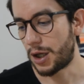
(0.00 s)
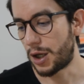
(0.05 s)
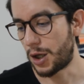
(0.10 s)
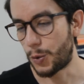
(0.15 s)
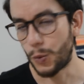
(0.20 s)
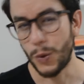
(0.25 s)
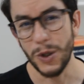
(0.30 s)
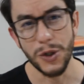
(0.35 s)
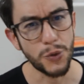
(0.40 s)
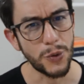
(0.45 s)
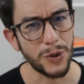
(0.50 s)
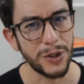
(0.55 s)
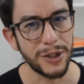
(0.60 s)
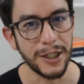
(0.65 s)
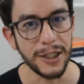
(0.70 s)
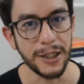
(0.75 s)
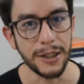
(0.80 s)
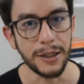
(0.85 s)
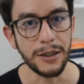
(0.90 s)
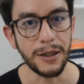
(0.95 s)
which were
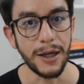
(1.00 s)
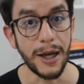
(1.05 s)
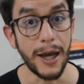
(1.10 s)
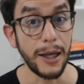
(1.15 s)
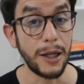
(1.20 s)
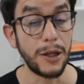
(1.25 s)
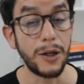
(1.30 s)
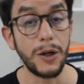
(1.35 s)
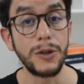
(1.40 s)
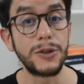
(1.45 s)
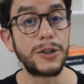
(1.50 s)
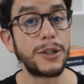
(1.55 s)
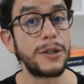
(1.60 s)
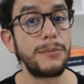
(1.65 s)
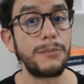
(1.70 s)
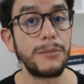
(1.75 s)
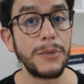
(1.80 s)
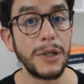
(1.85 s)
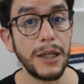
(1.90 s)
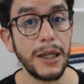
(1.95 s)
I called
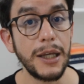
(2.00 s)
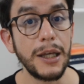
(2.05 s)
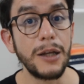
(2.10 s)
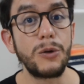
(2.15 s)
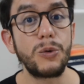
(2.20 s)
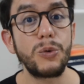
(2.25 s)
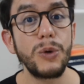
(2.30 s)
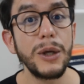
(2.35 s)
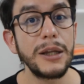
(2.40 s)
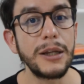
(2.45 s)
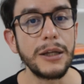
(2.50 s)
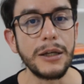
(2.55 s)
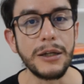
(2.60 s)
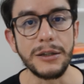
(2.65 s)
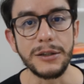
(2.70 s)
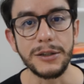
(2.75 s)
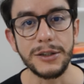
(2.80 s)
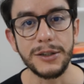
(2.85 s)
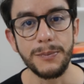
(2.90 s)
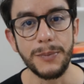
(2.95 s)
them
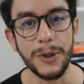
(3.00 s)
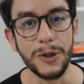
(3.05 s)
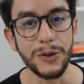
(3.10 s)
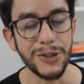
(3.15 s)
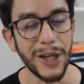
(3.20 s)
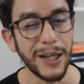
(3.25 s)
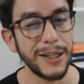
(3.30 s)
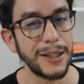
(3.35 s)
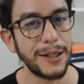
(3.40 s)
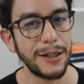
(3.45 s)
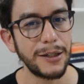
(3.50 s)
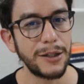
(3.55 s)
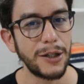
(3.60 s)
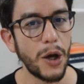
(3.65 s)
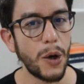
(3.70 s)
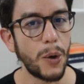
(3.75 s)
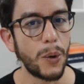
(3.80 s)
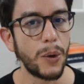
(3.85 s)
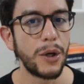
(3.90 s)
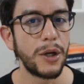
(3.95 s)
ingredients because I didn't
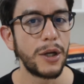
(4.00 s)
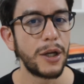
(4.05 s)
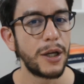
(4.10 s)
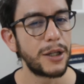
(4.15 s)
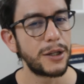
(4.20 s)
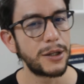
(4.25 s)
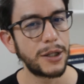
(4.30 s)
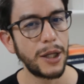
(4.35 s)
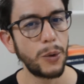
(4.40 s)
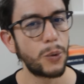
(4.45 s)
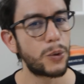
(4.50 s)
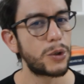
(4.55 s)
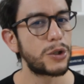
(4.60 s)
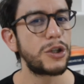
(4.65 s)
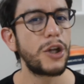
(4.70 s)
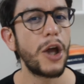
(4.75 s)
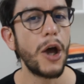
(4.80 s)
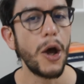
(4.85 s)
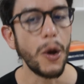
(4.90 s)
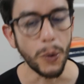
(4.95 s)
know they were
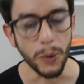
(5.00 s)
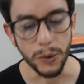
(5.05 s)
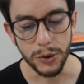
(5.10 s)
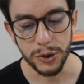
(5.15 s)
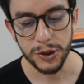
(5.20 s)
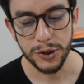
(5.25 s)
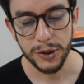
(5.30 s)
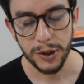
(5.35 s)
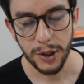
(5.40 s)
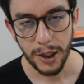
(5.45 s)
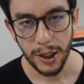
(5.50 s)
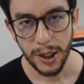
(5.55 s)
notes.